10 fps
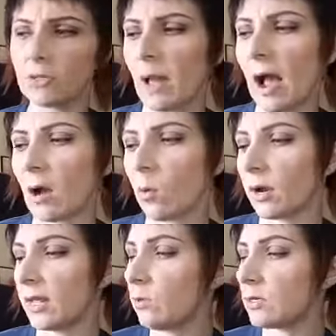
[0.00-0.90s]
back, where
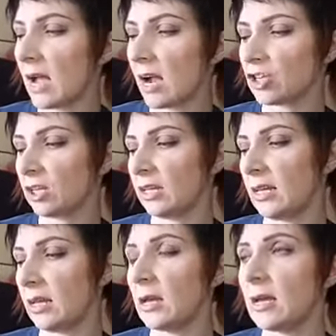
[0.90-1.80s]
he was
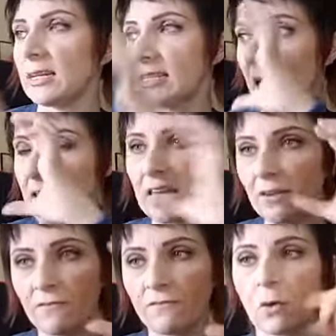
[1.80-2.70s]
actually
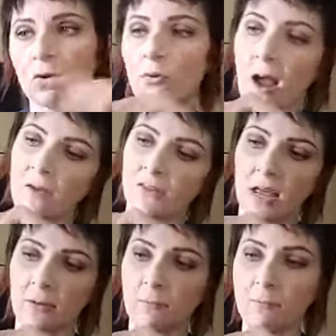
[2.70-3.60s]
taking photographs,
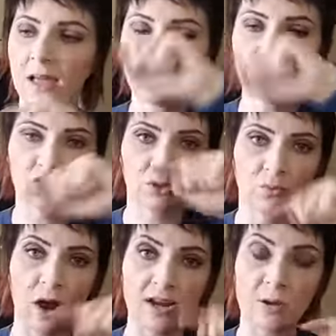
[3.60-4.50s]
and messages and
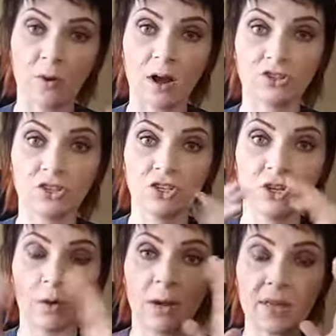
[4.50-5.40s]
writing were actually
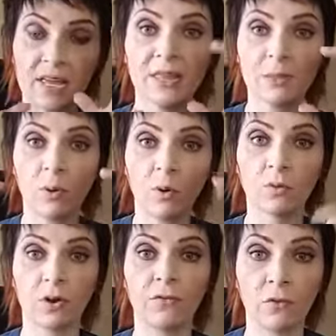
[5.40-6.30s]
showing up in the
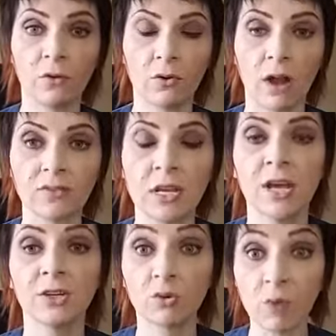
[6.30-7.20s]
Polaroid photographs,
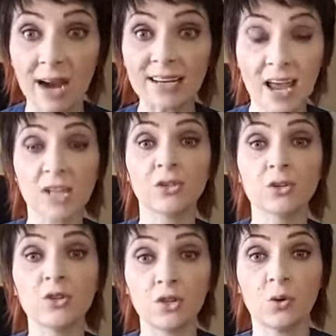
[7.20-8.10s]
direct
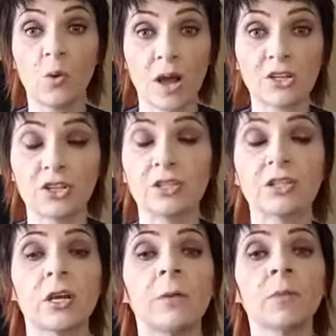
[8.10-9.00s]
answers to
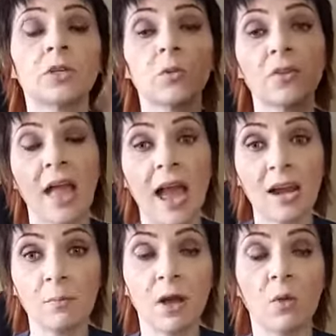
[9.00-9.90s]
questions. So with
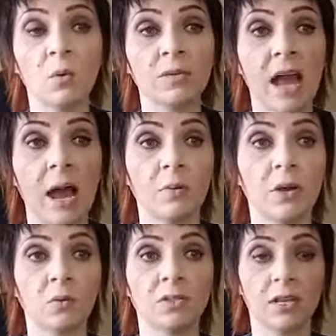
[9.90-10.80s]
Annabelle, what was
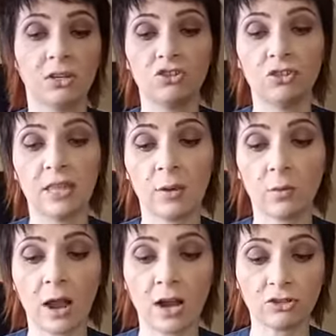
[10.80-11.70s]
happening was that they
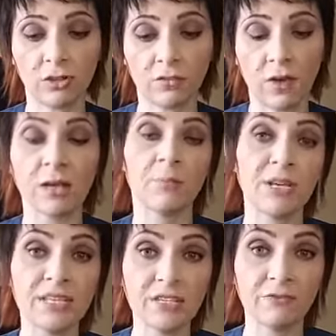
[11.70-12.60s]
were actually finding
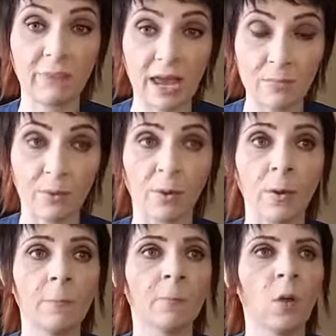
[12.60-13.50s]
pieces of paper
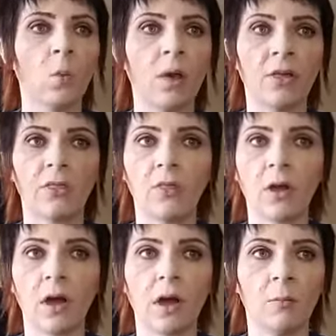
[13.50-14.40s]
with
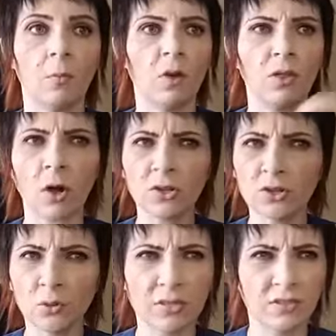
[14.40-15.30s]
all
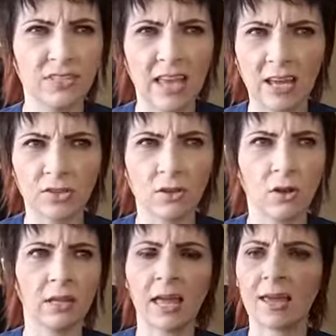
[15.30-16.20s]
sorts of sayings on
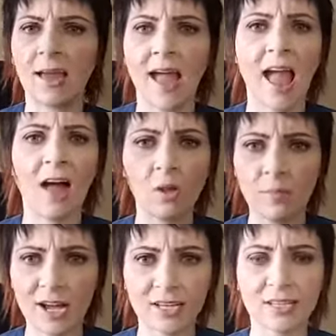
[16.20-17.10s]
it, like "help
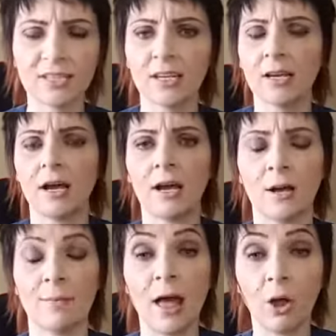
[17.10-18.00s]
us,"
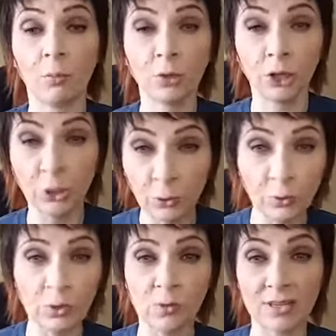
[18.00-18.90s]
"help Lou,"
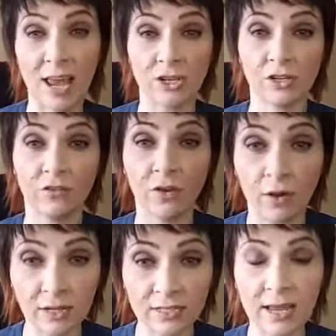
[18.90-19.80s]
who was Angie's
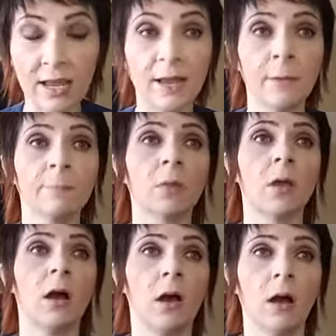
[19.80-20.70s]
fiance,
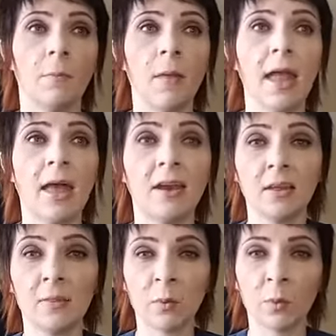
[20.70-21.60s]
and
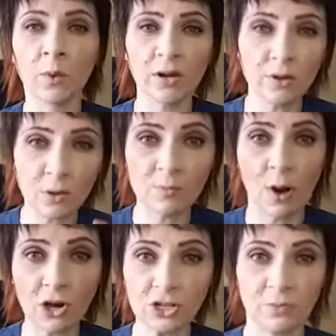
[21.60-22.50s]
they were written on
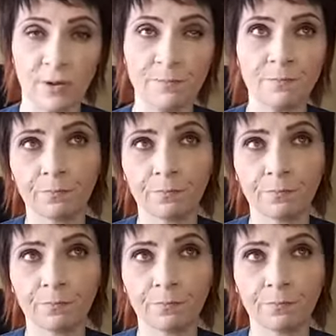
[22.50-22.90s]
parchment.